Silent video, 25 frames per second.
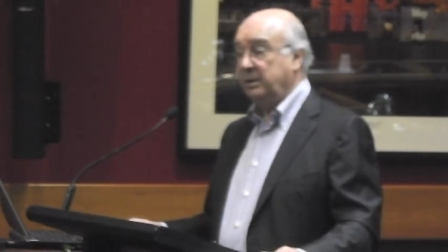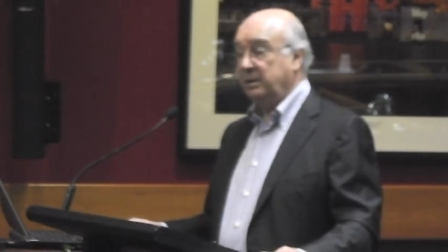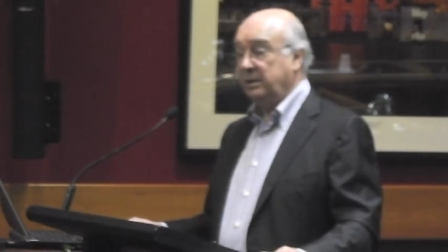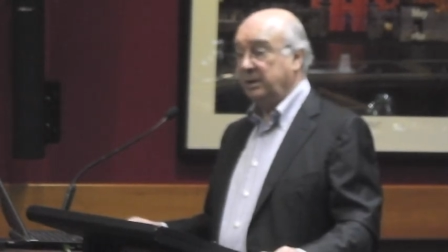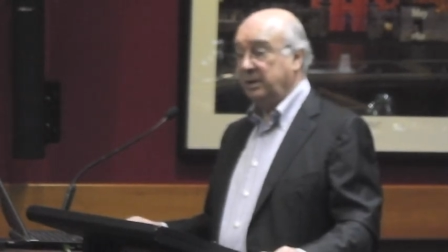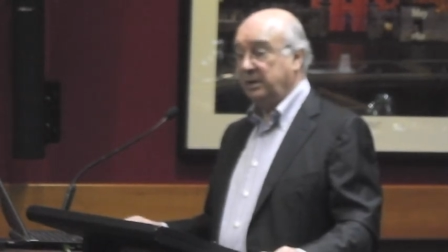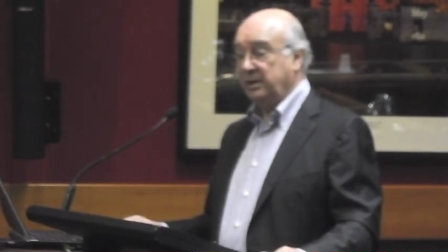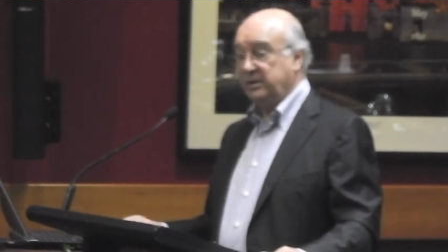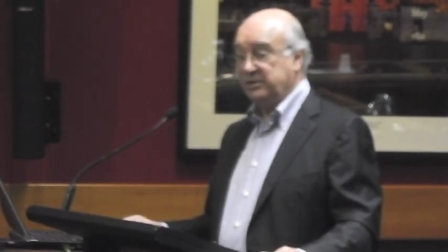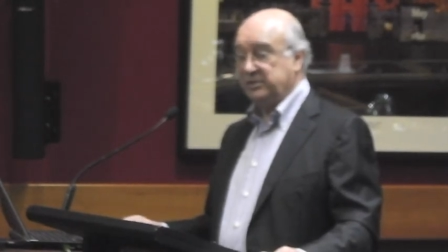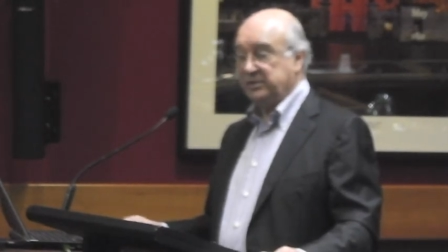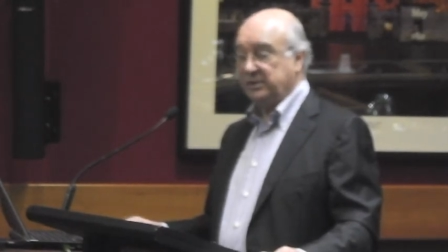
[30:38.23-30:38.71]

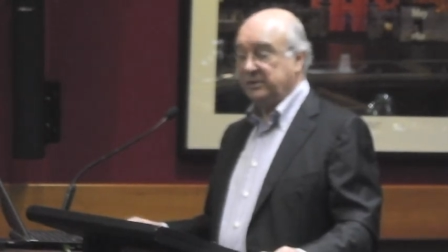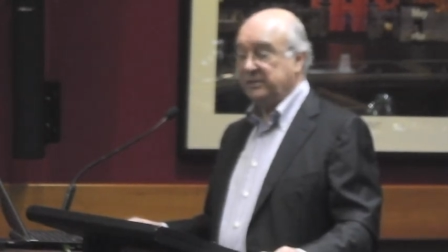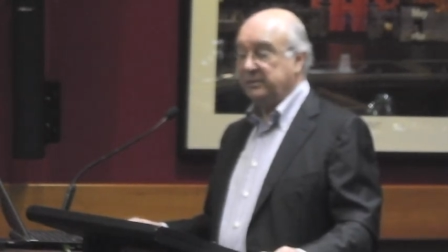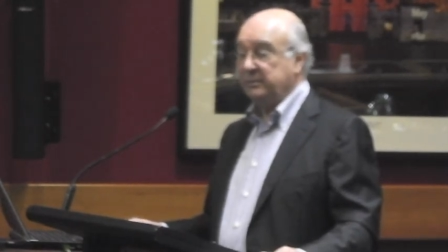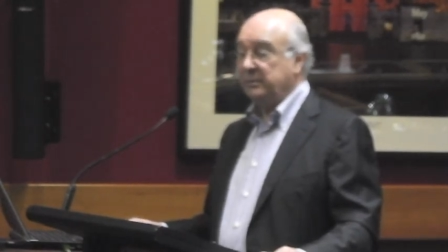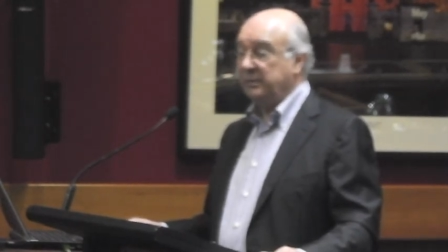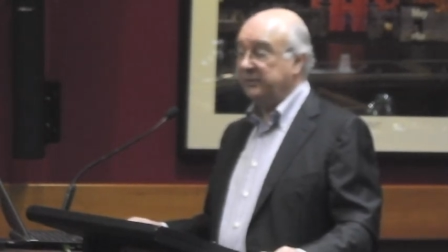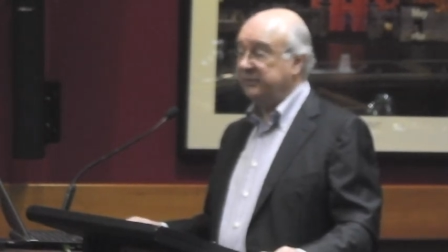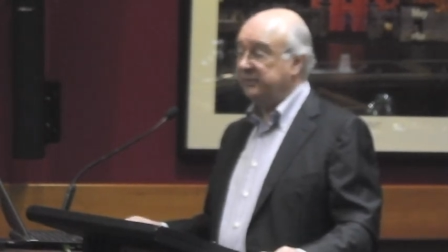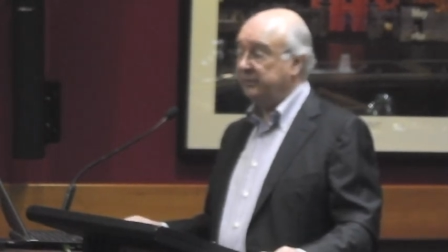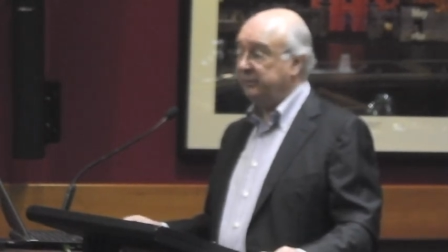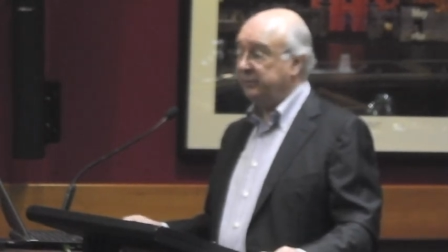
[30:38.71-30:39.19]
initially to
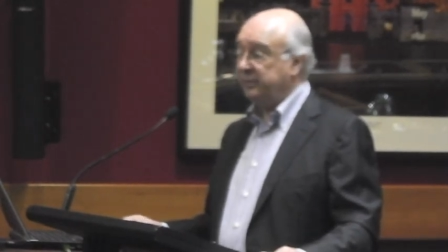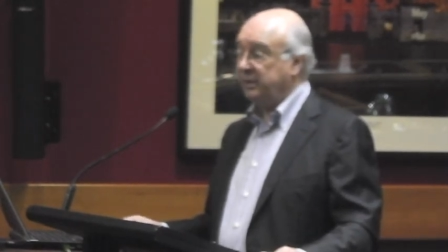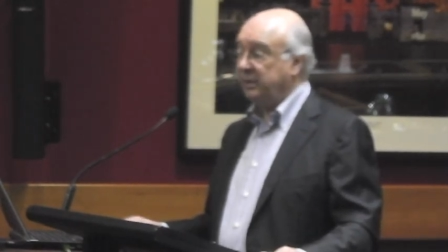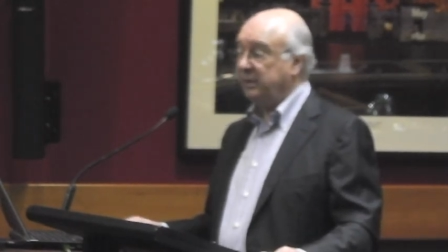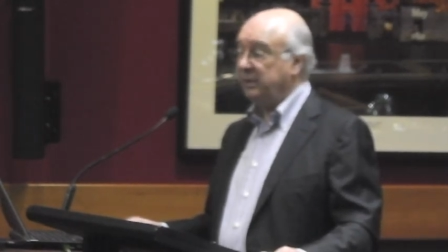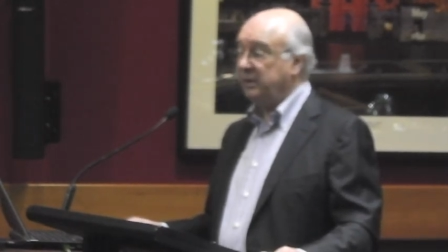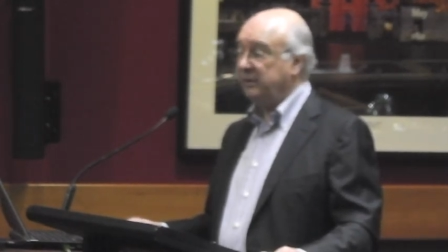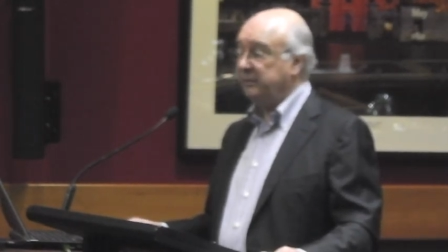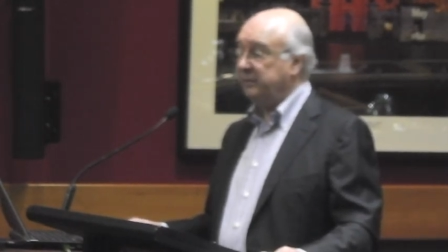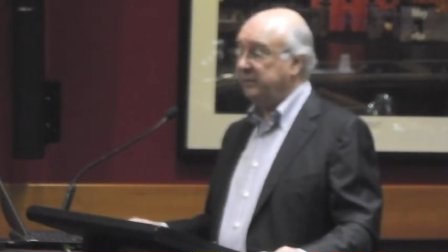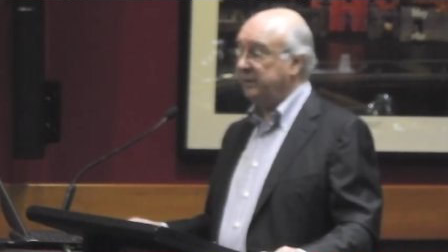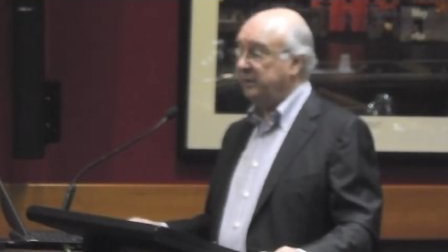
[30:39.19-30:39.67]
my
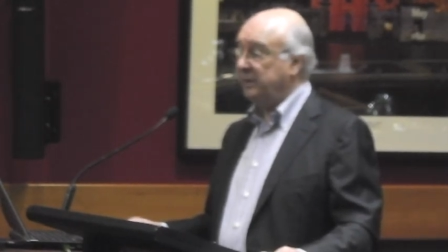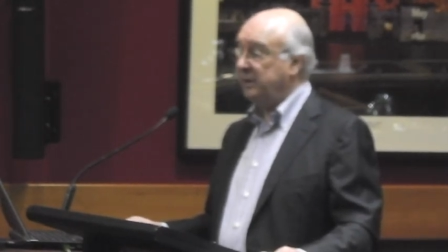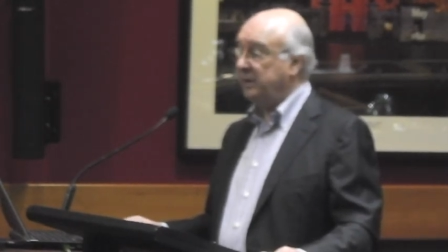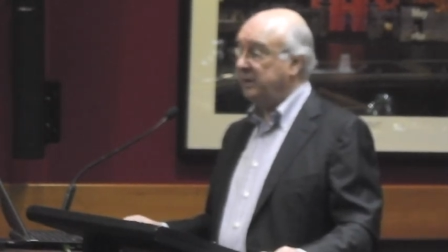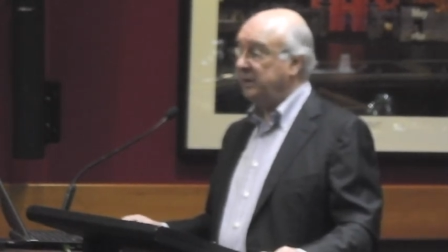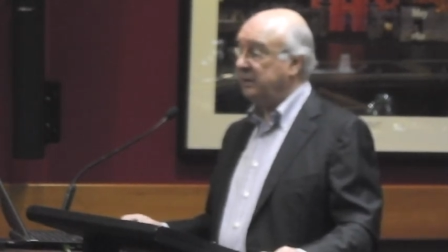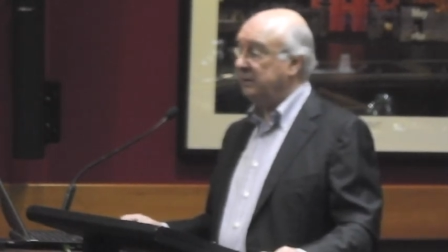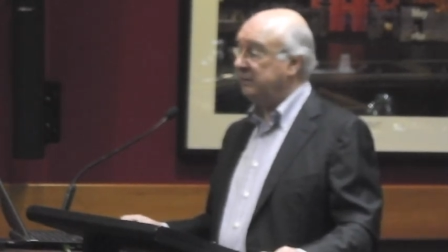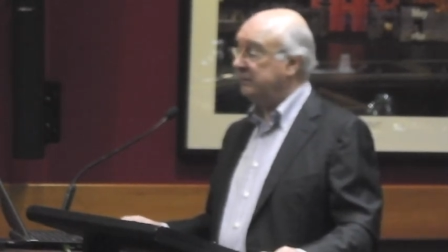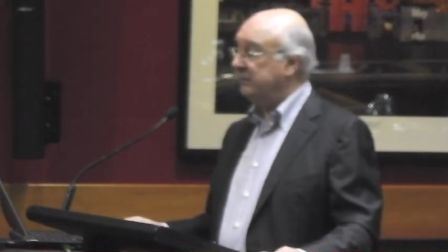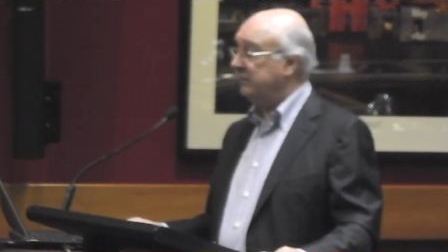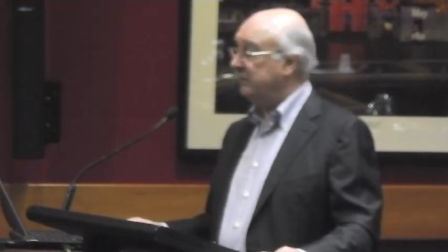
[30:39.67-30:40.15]
surprise, but
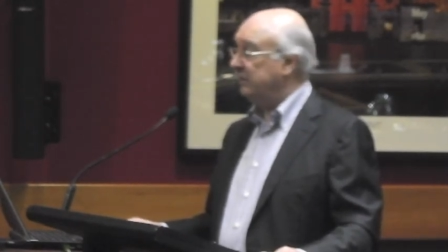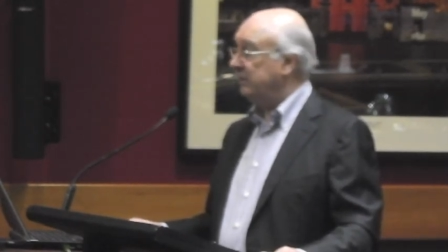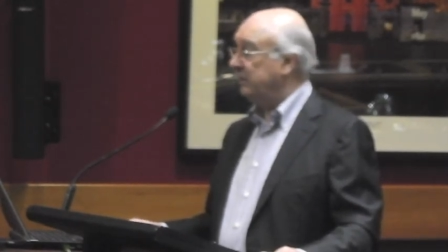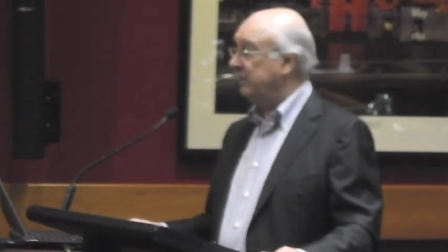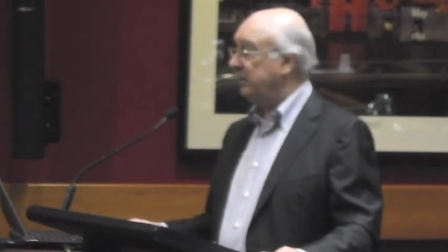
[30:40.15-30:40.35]
now, to,